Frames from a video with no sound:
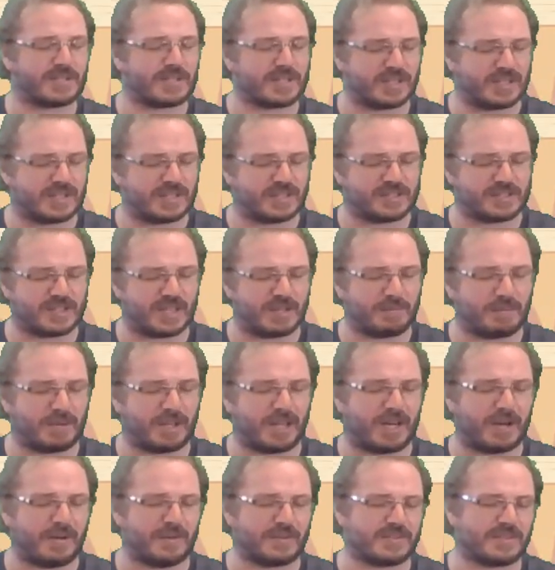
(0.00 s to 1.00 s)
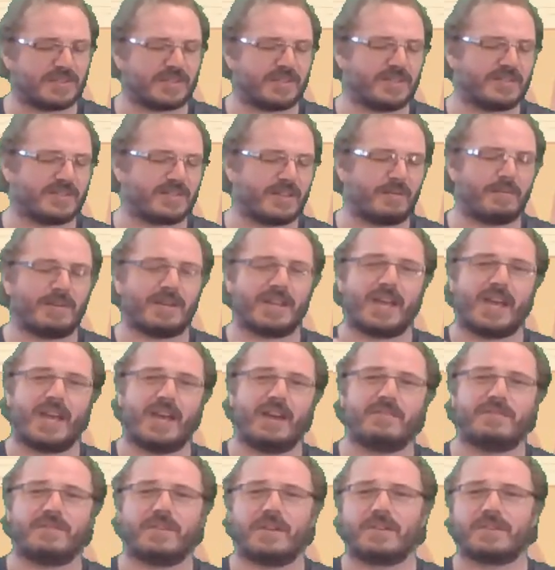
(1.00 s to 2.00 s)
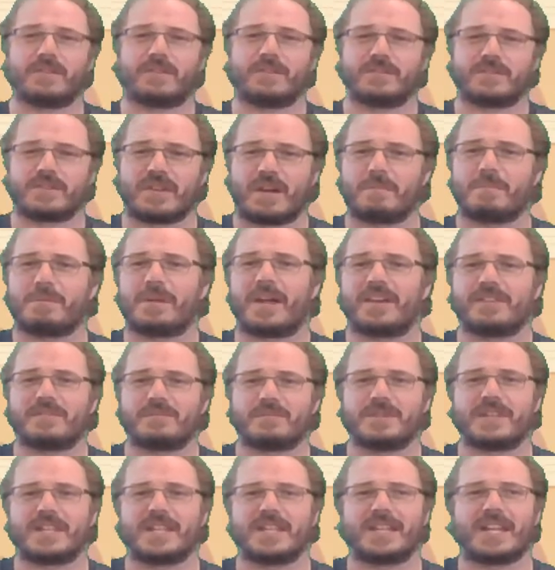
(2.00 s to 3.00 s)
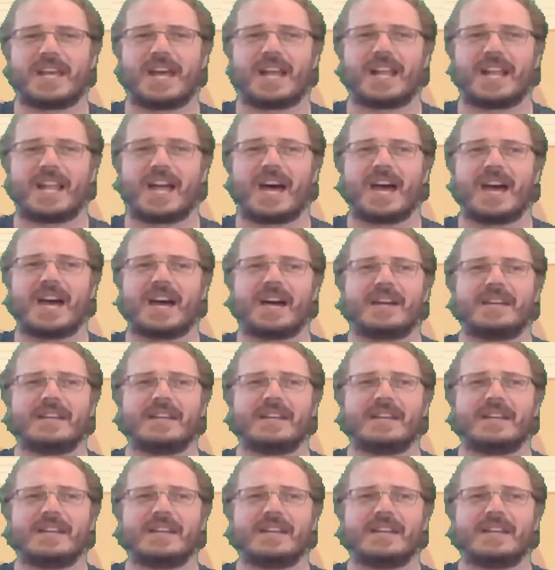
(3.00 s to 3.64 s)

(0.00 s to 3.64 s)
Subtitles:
you see below is, you see where the hair follicles are placed within that layer.